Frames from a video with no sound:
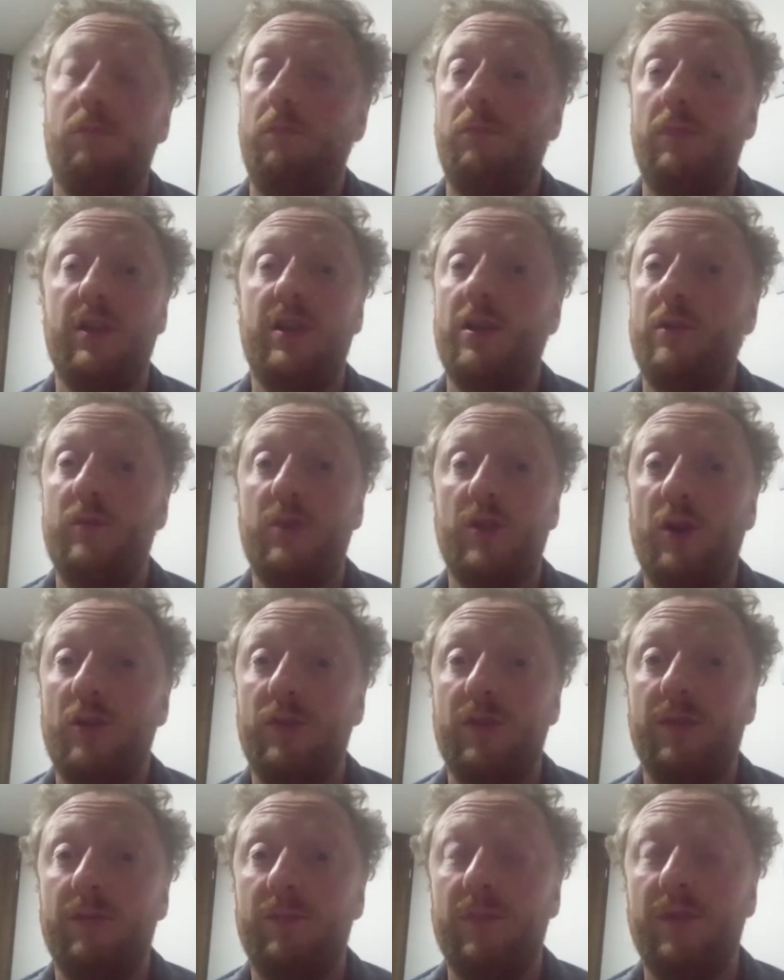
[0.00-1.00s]
we don't know
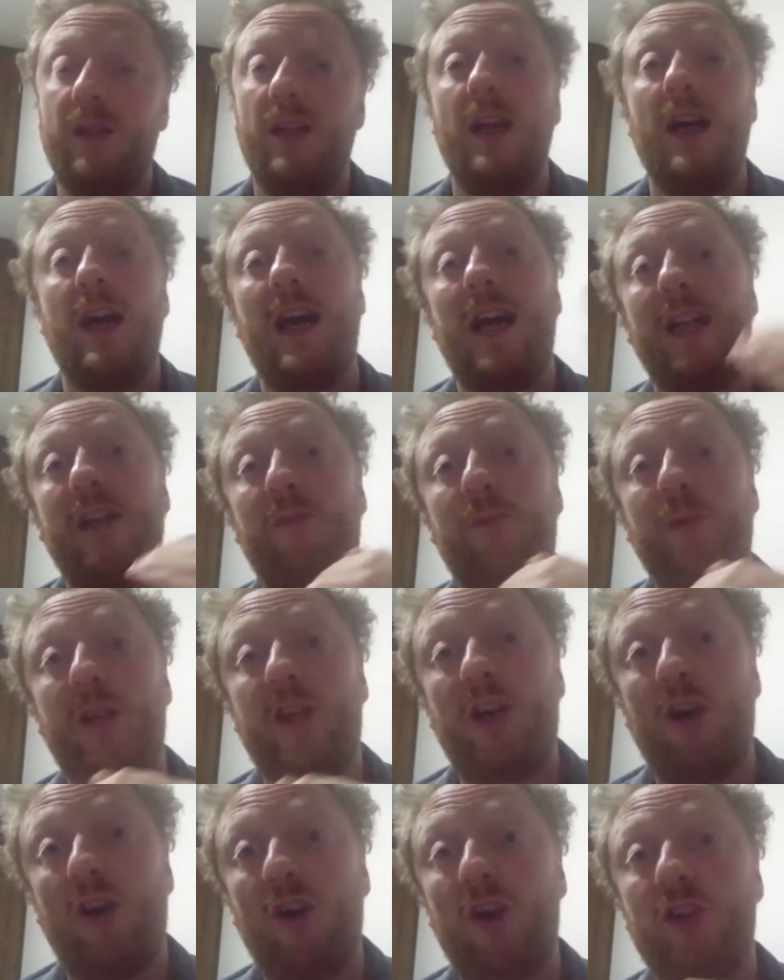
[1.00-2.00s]
them. And if we
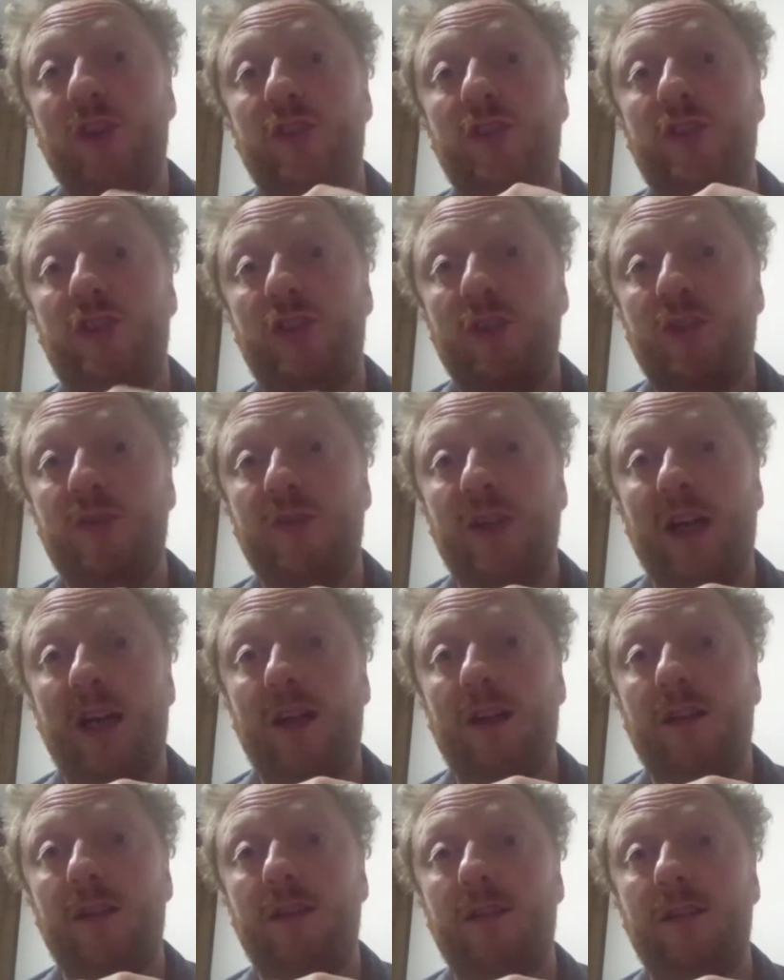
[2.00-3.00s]
can't do
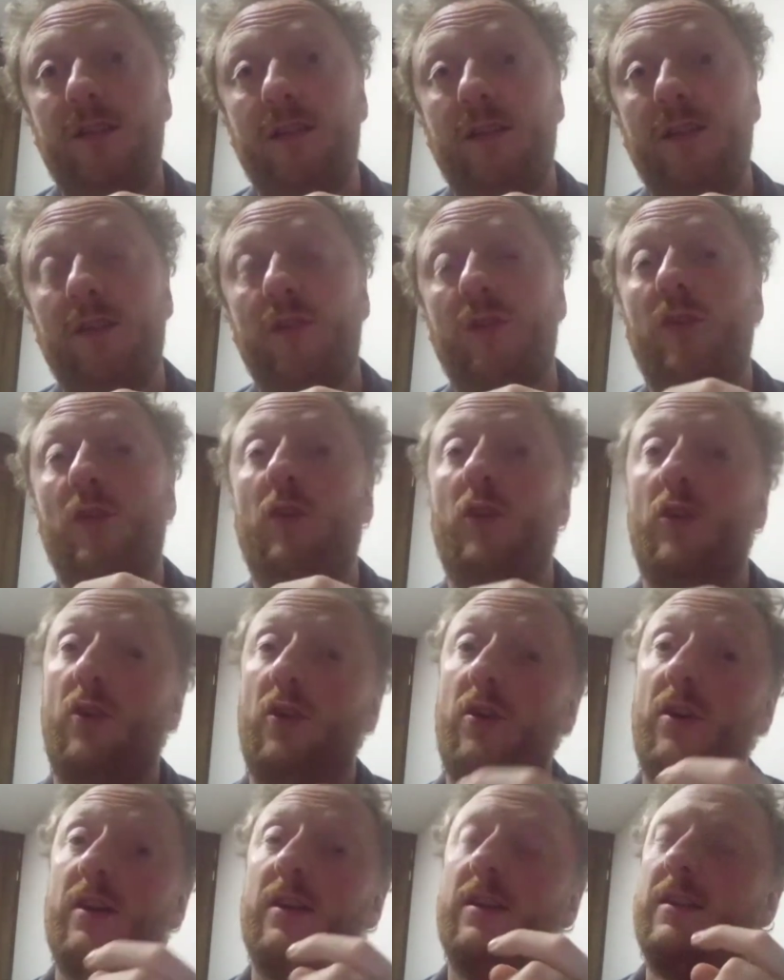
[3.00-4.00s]
that,
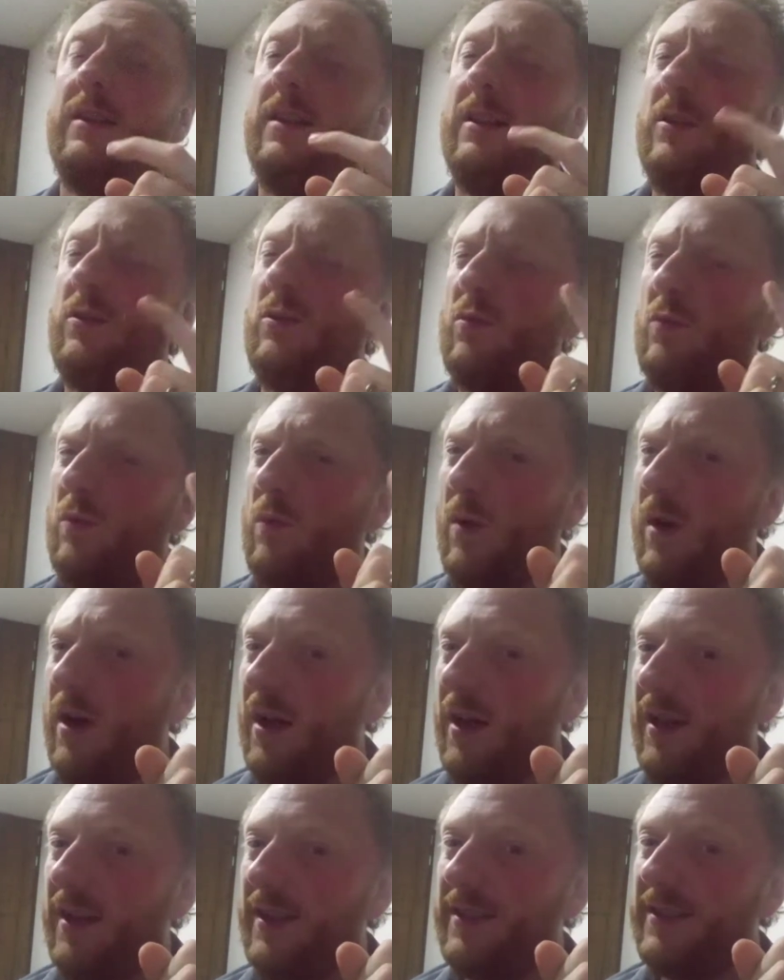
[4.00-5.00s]
or
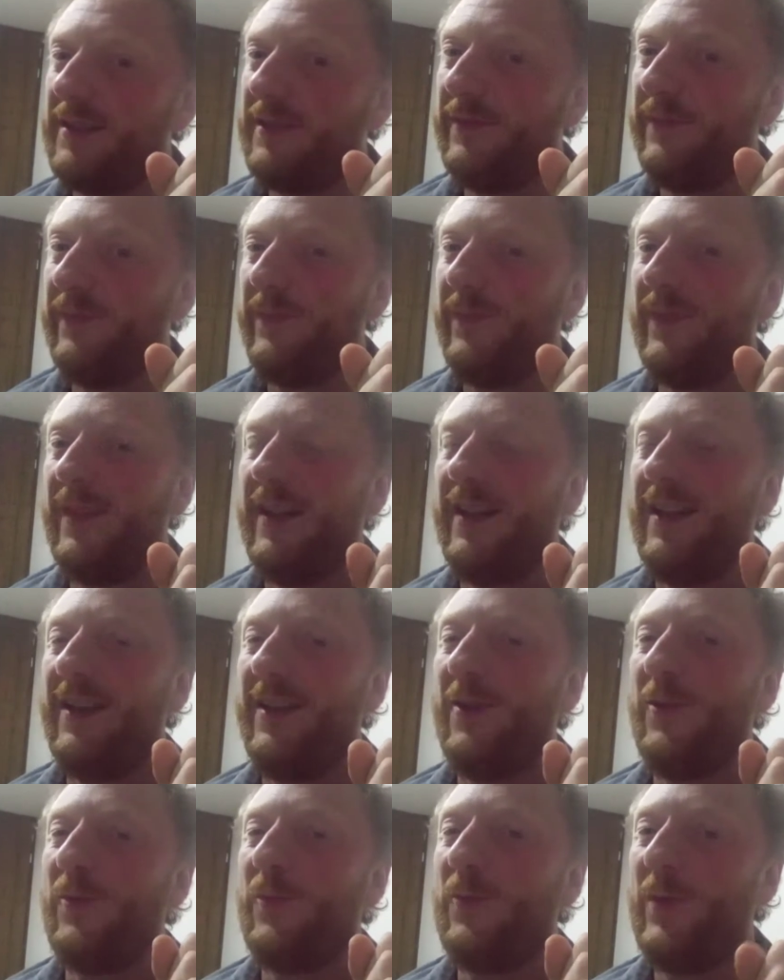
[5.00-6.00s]
worse,
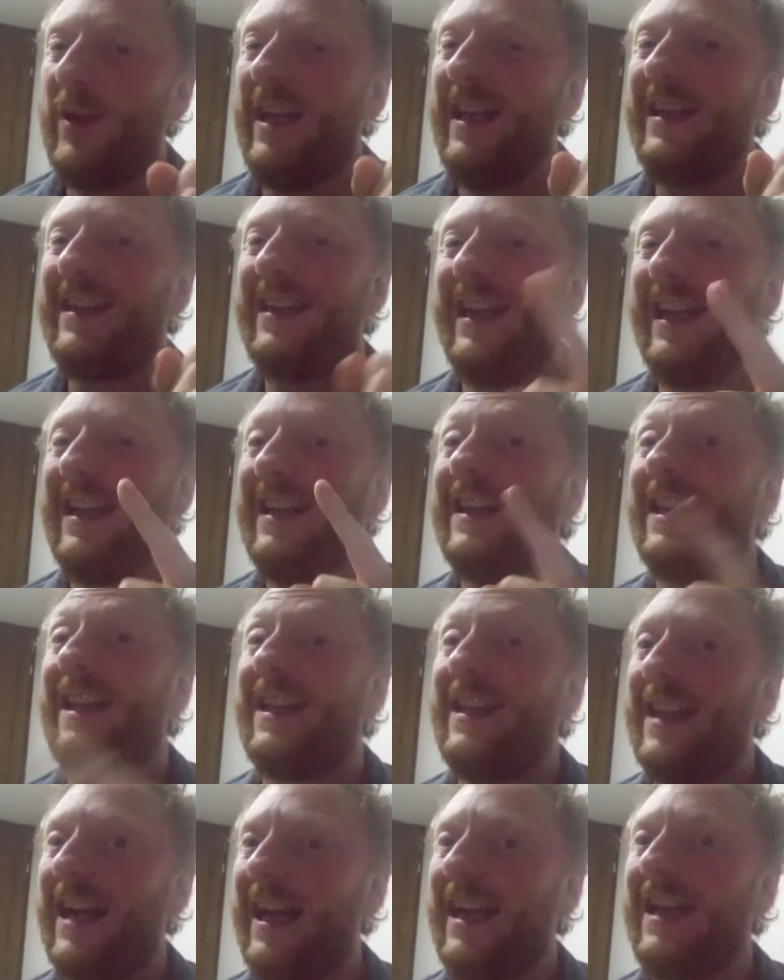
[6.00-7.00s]
we think
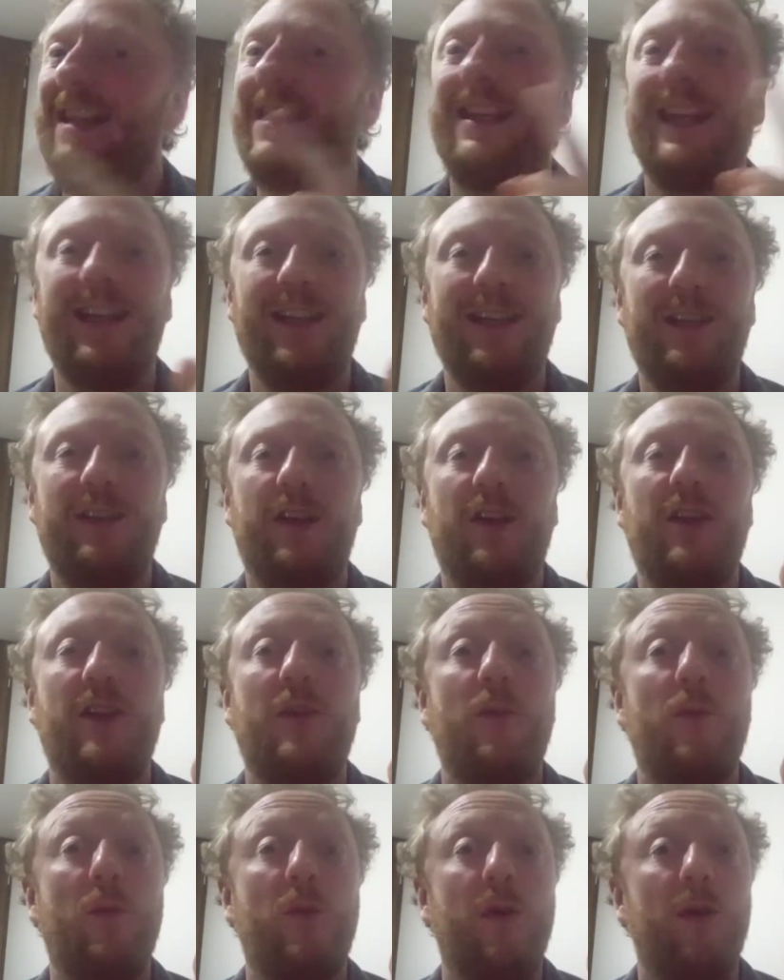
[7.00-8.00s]
that they think
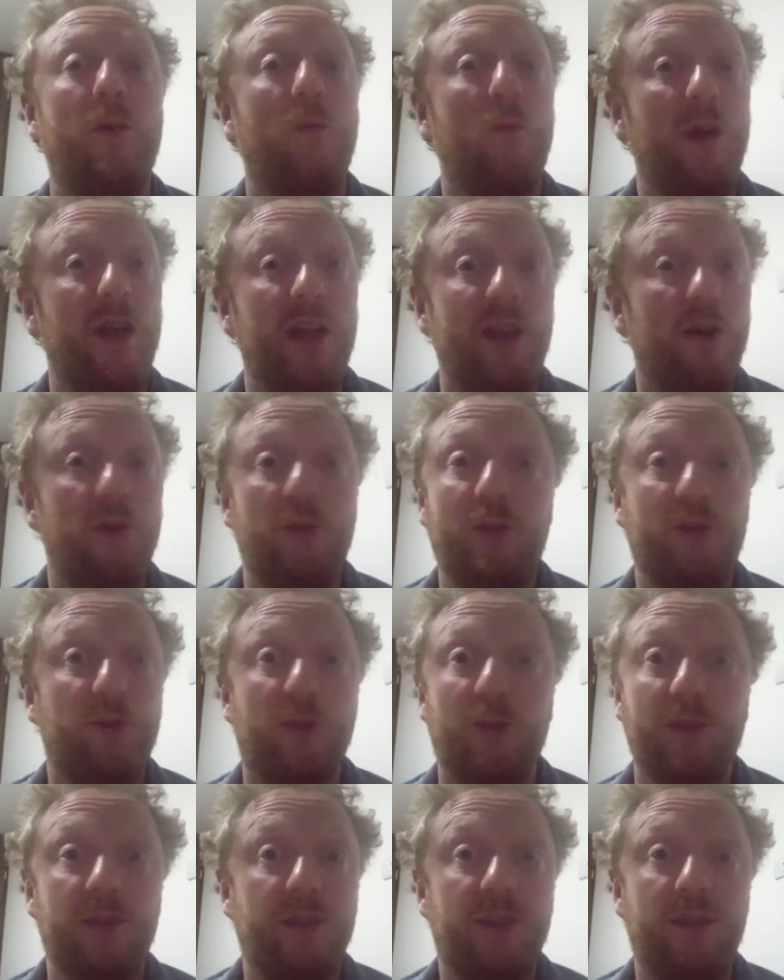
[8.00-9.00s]
we're no
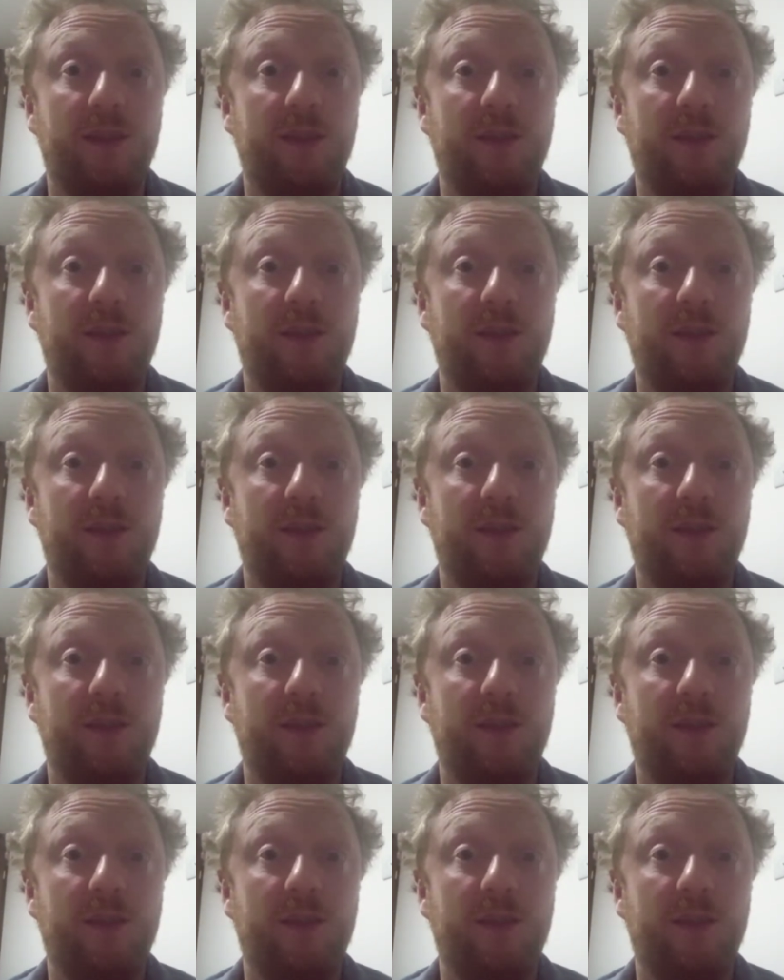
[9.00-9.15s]
good.